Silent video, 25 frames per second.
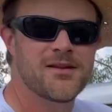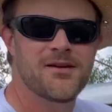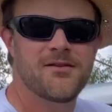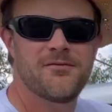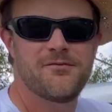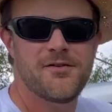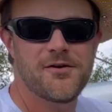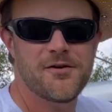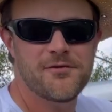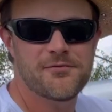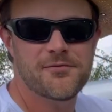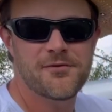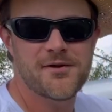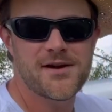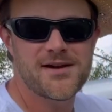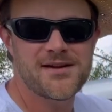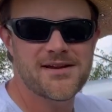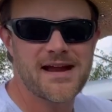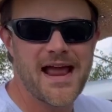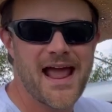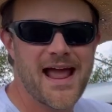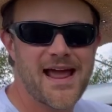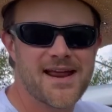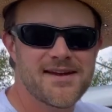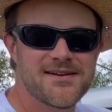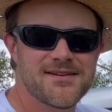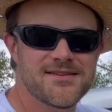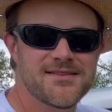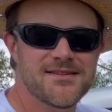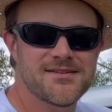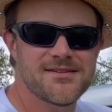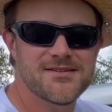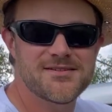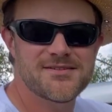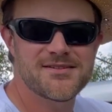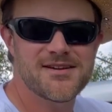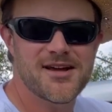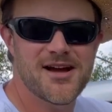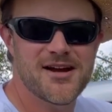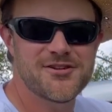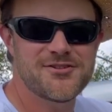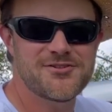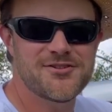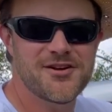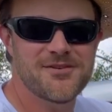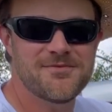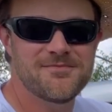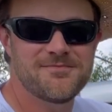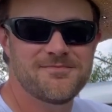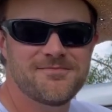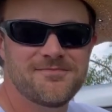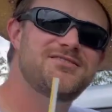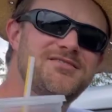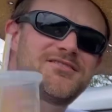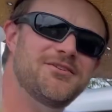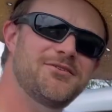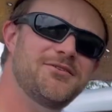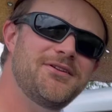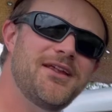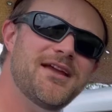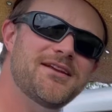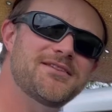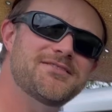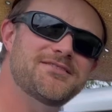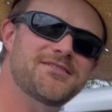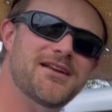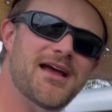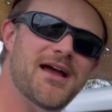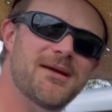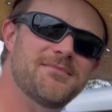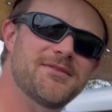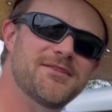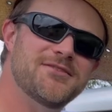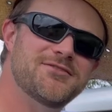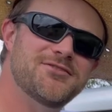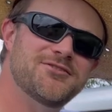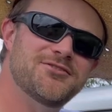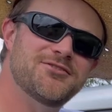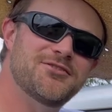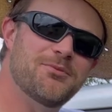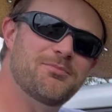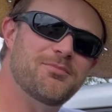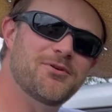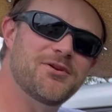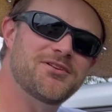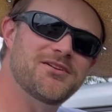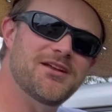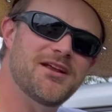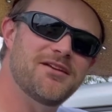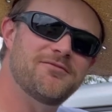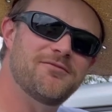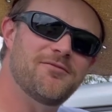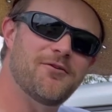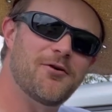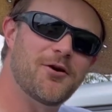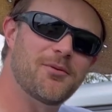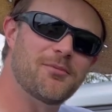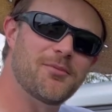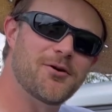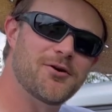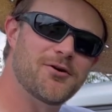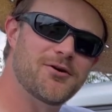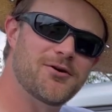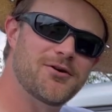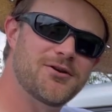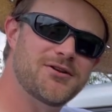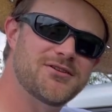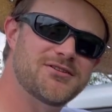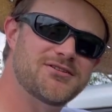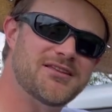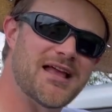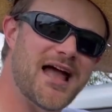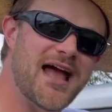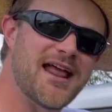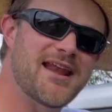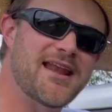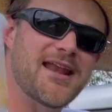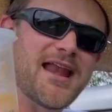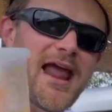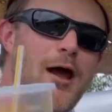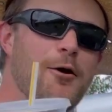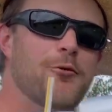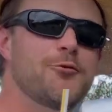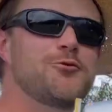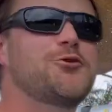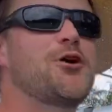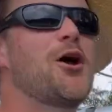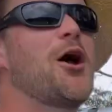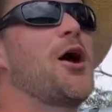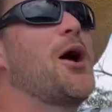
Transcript: feel free to add to the discussion. Till next time, this is the Pretend Farmer, signing out.